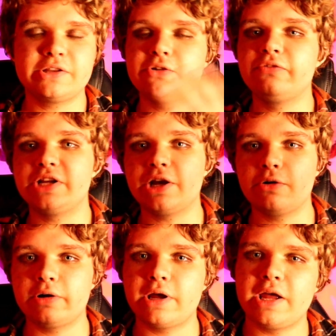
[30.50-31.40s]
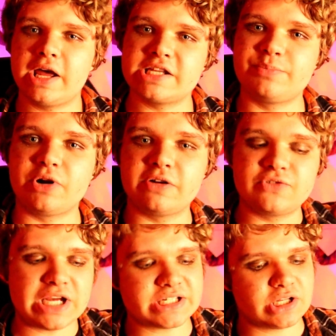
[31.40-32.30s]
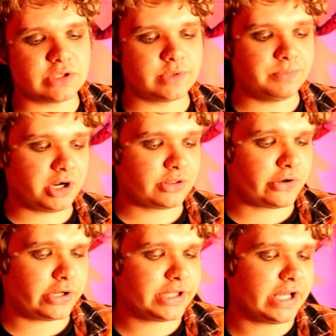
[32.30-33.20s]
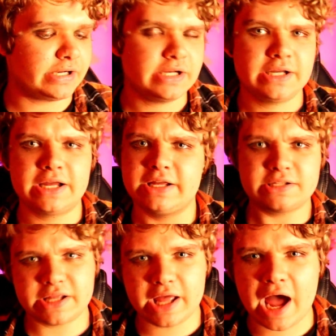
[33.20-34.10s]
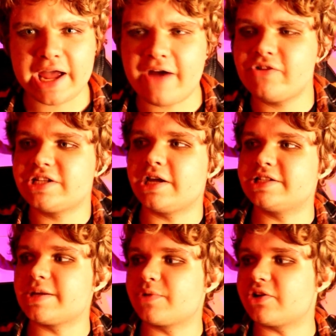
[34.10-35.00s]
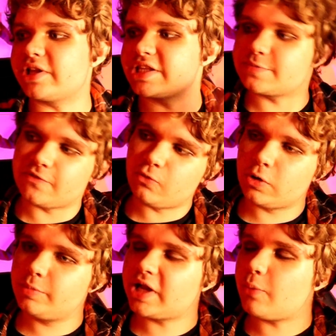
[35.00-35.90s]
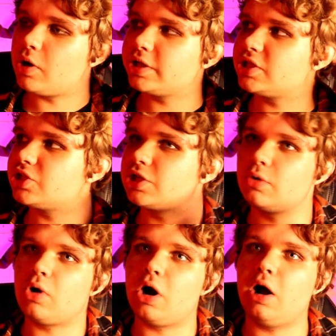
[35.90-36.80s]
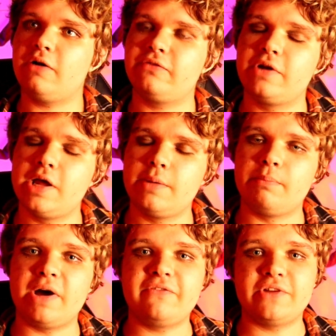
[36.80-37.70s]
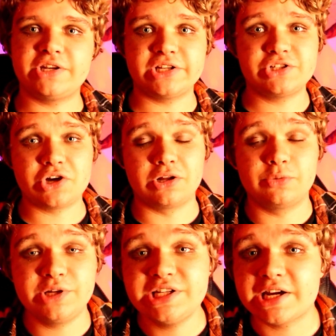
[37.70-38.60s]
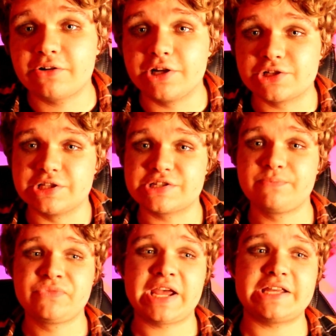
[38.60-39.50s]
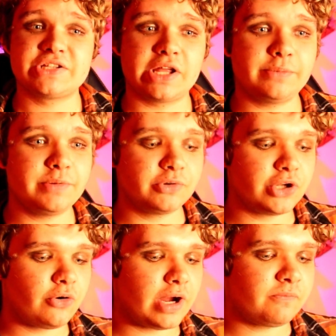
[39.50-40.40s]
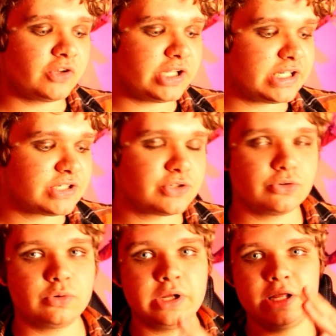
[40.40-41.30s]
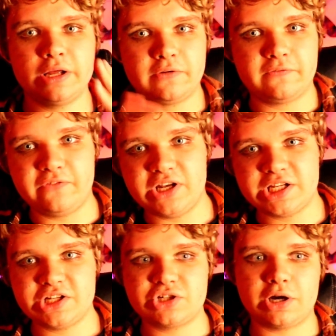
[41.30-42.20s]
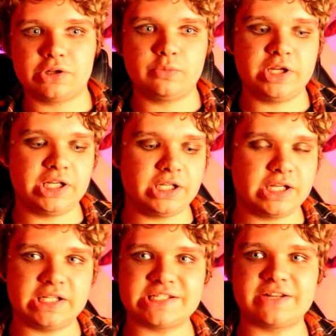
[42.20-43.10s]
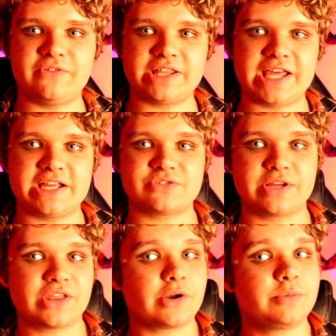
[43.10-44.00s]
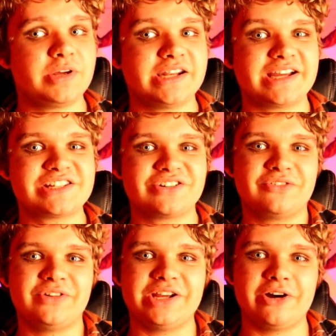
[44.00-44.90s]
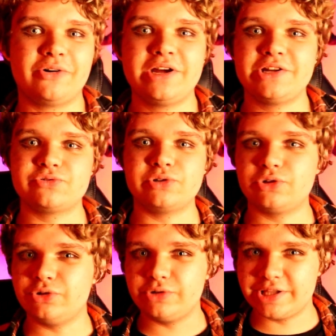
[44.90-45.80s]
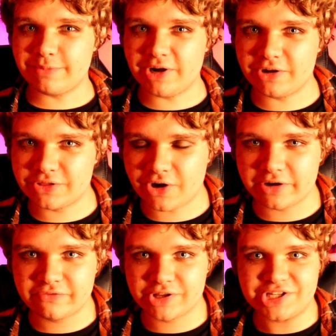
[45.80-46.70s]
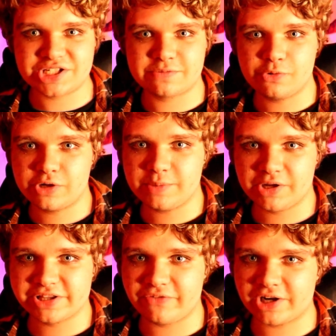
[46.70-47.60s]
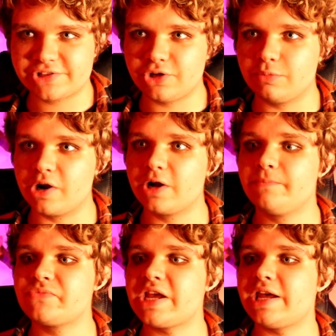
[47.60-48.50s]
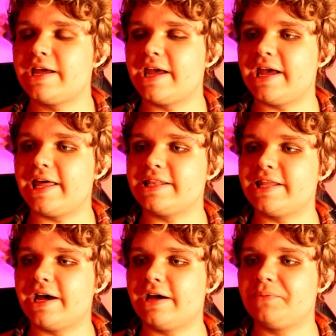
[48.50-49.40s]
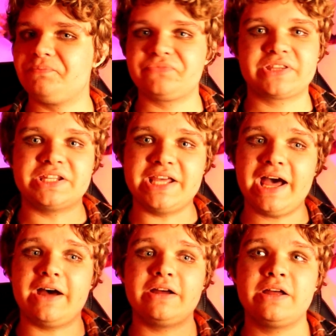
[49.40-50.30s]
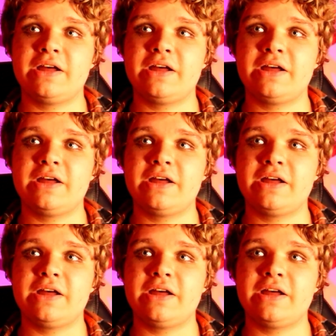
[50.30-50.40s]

little video as a part of Jack's Halloween Marathon that I haven't done something like this before, but I wanted to show off my vintage Halloween decorations. As a lot of people know, I'm really into vintage Halloween and stuff like that, so I thought it would be a nice little video to include in the marathon for this spooky month of October. And yeah,